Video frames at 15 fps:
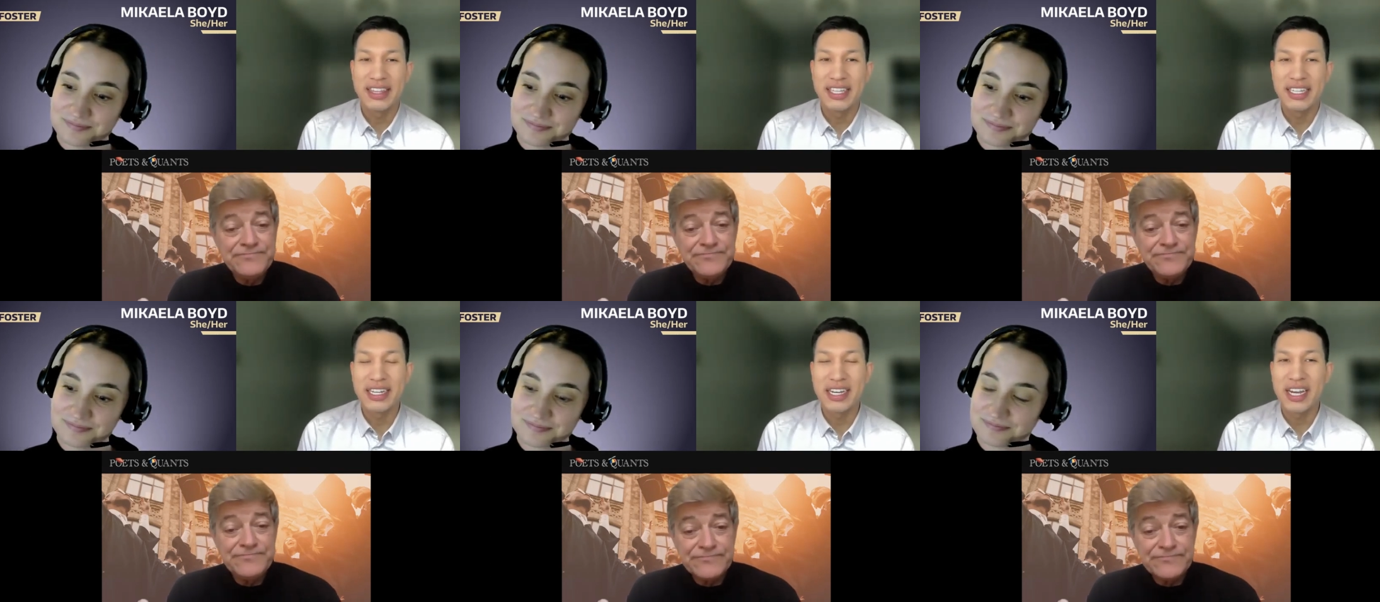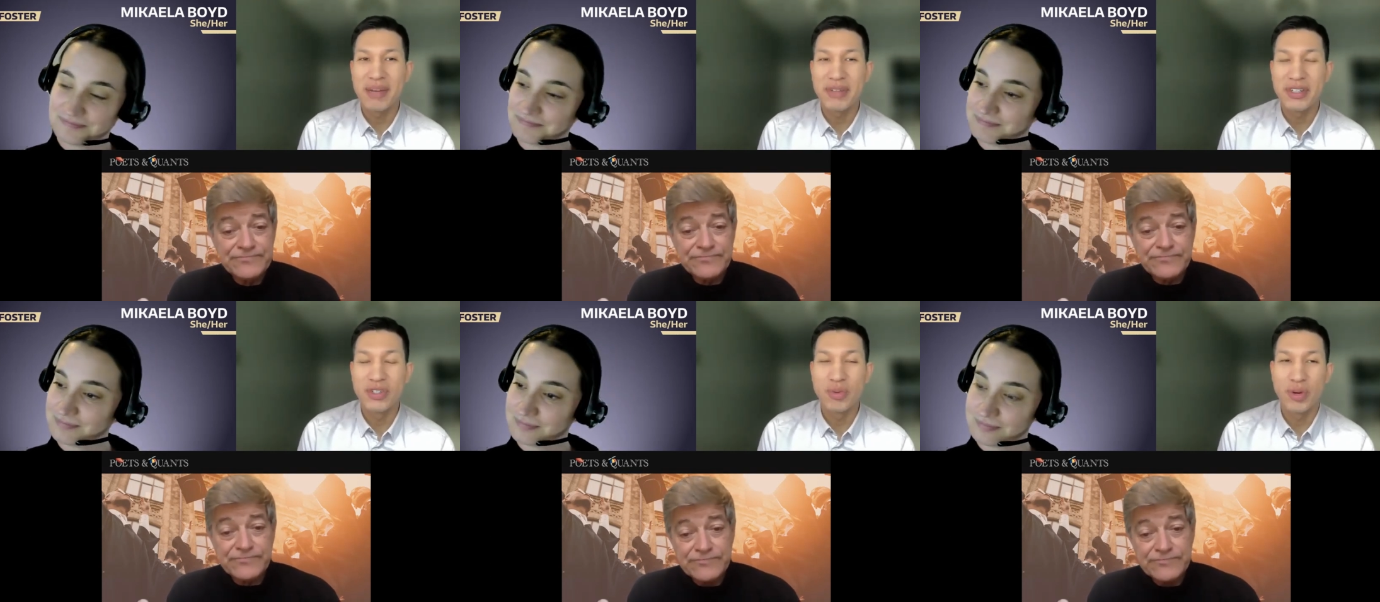Speaker 1: at the
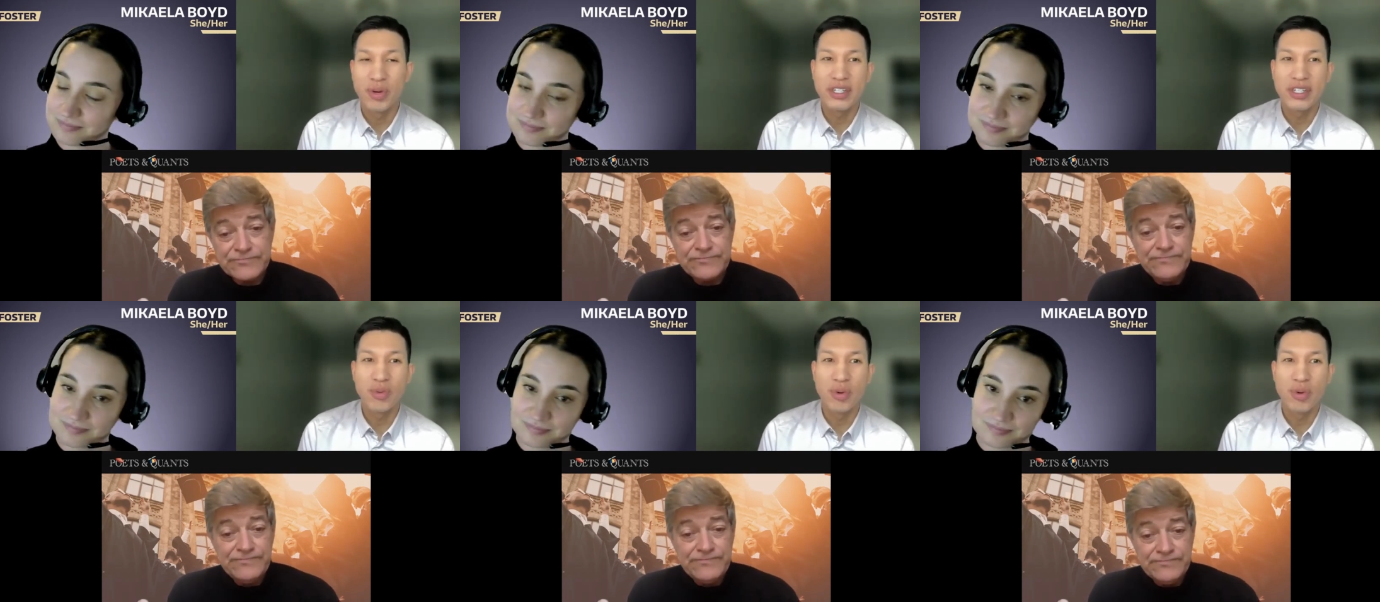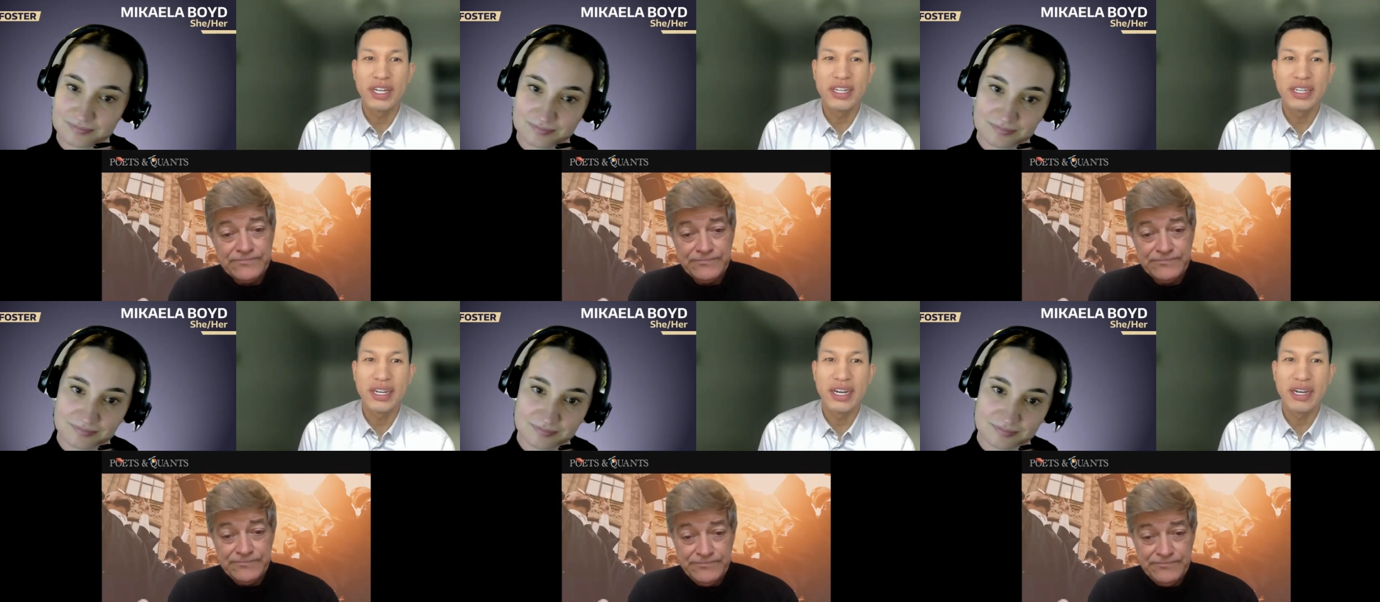time in
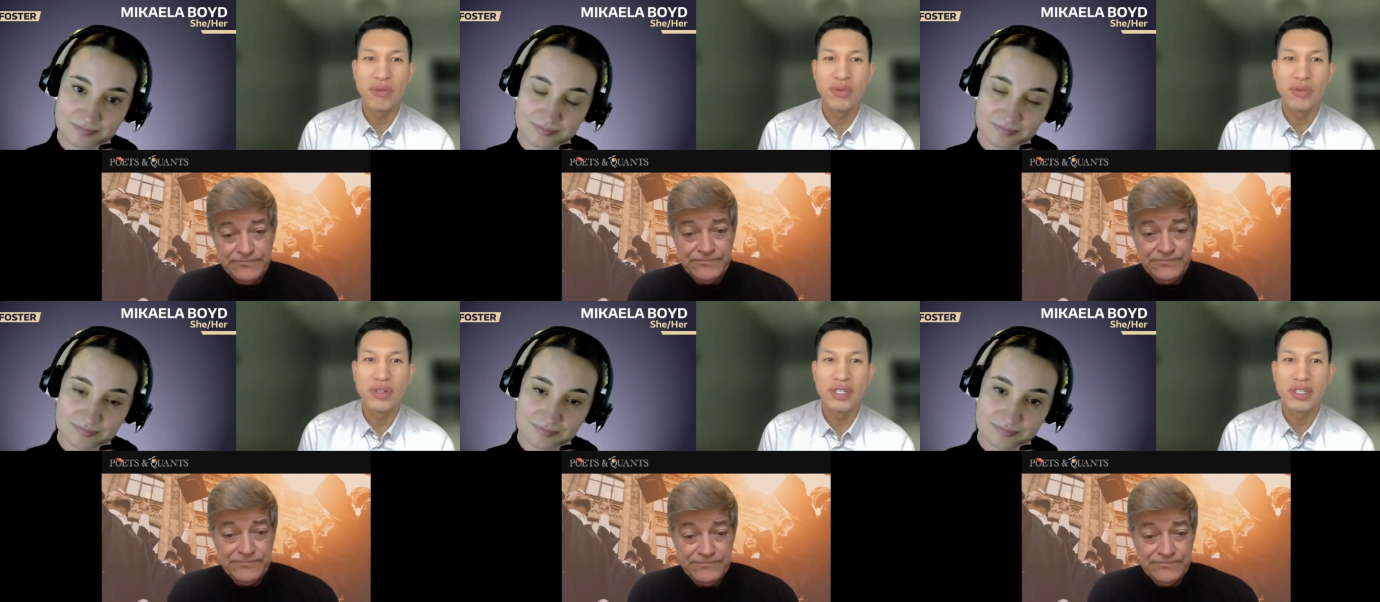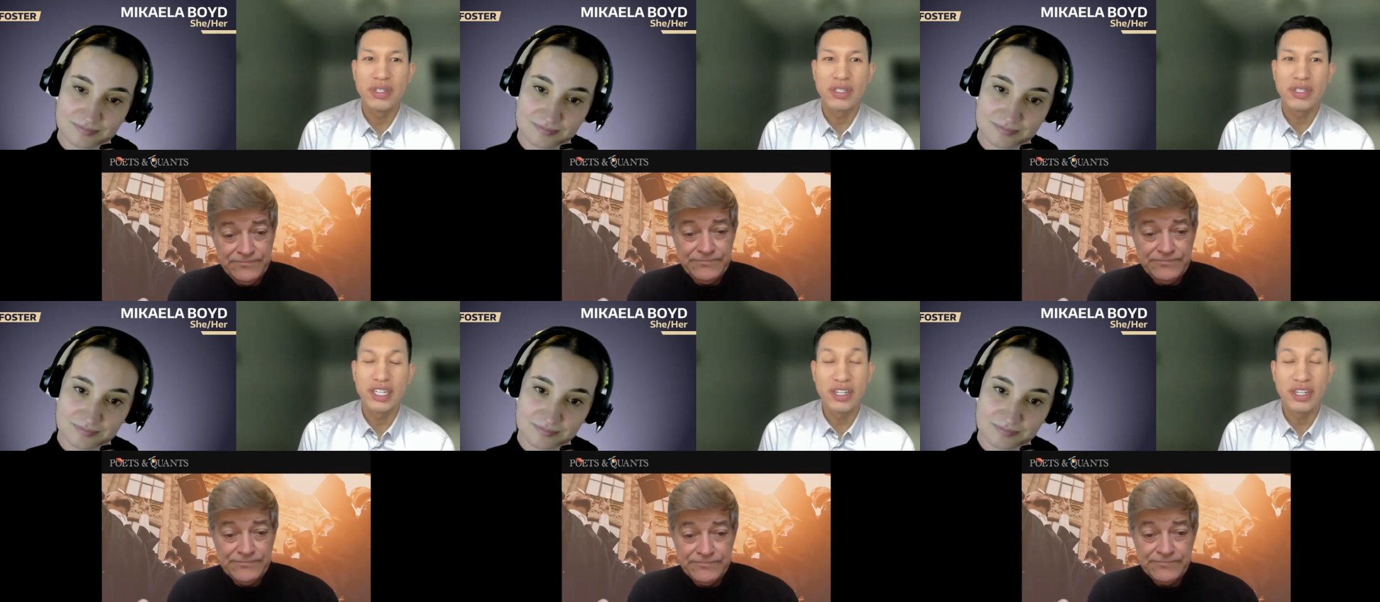2020, I
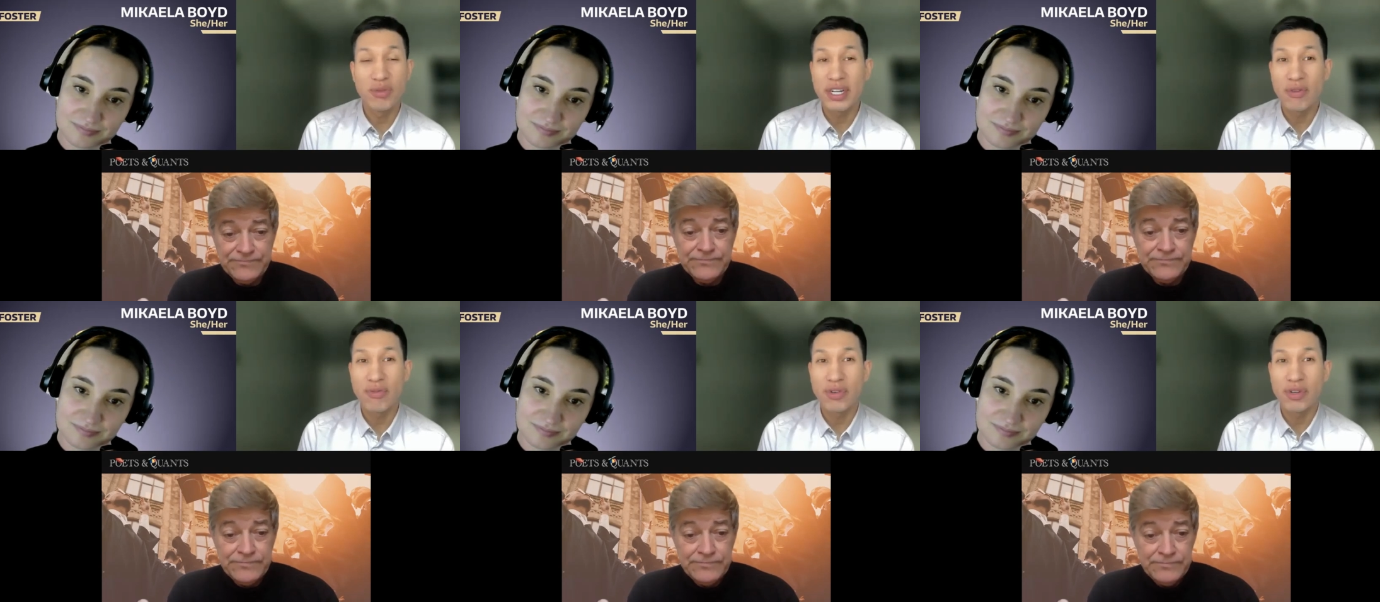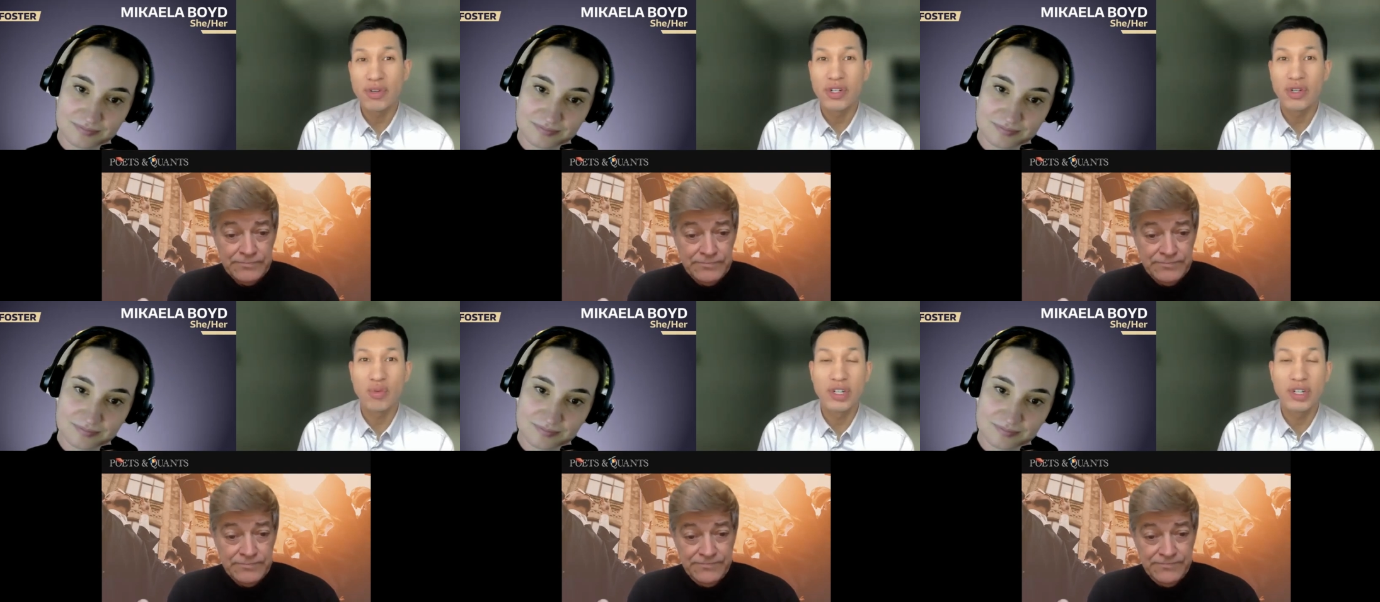was getting ready for a
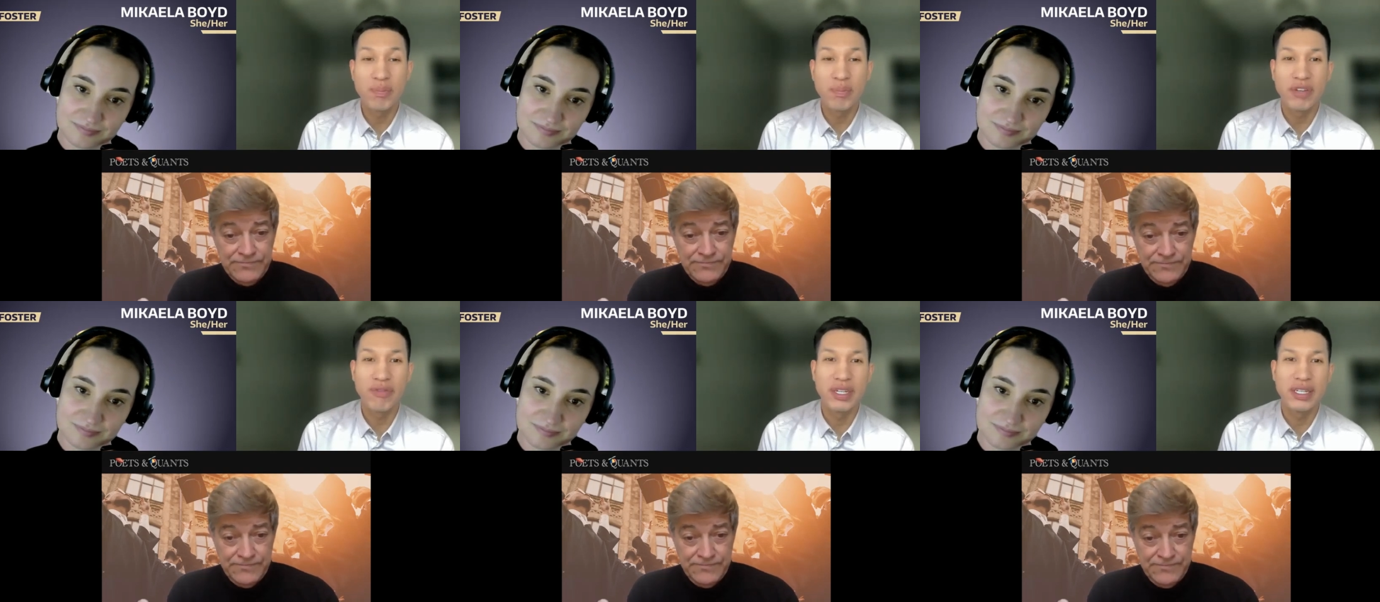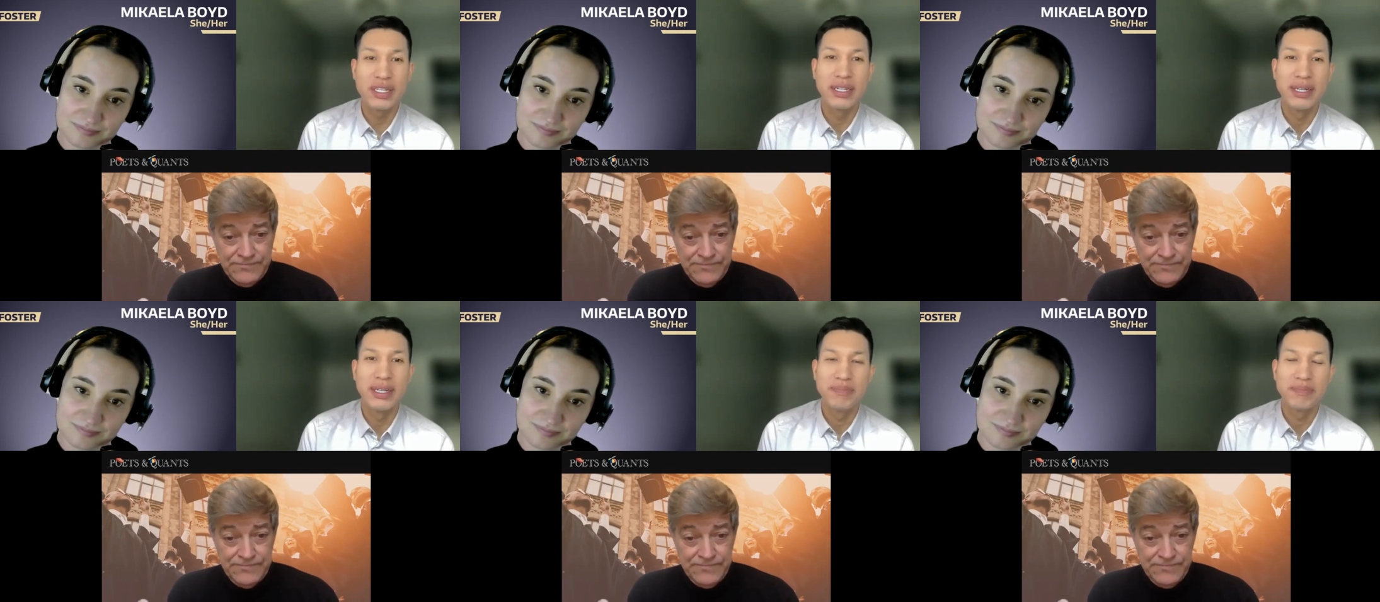career pivot.